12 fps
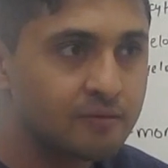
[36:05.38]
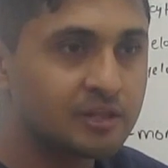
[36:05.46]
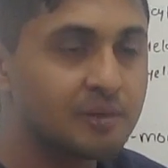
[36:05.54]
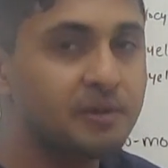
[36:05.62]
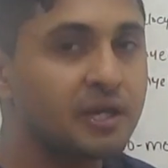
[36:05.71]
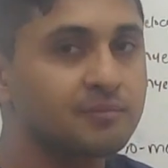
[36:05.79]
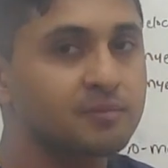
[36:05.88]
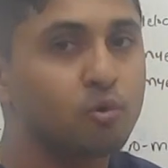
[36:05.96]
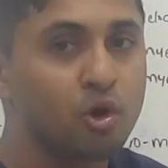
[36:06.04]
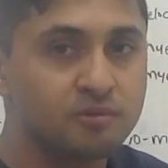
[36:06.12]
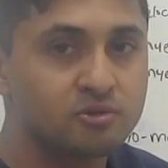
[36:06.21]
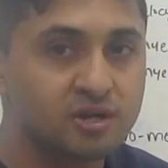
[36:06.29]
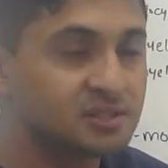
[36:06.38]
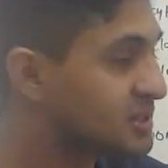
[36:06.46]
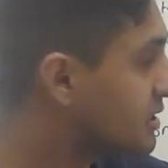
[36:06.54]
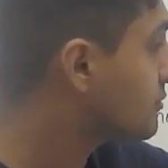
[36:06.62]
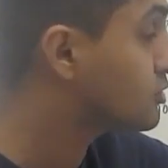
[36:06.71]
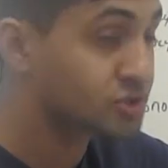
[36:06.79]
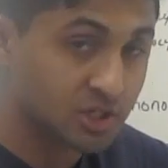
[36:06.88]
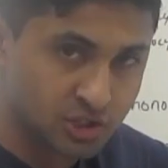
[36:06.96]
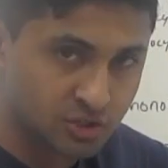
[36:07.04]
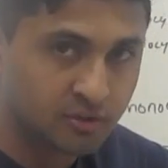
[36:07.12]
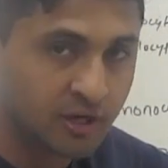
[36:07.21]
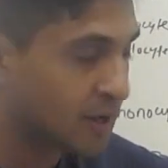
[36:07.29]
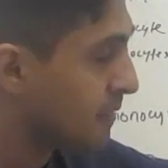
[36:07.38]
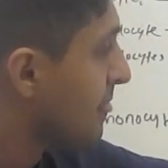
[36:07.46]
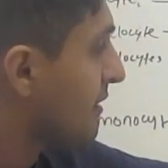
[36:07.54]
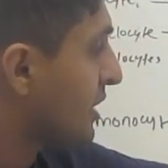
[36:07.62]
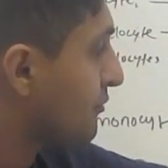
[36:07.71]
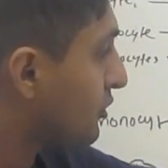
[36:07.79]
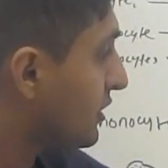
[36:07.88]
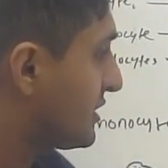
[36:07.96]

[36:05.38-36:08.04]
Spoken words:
they become the permanent resident of this tissue. Okay, like for